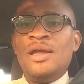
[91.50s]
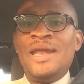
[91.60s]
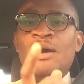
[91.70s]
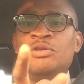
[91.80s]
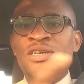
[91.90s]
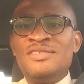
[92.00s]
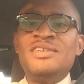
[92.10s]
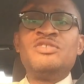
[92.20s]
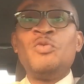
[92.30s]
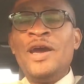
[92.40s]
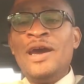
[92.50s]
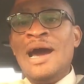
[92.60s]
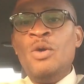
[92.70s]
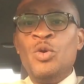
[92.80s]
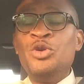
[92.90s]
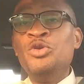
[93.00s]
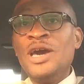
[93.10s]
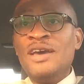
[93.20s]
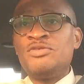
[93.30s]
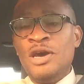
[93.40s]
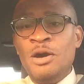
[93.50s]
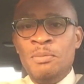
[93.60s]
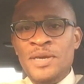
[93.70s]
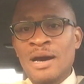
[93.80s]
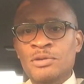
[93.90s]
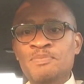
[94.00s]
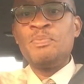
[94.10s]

Now, this is where I want you guys to help me out.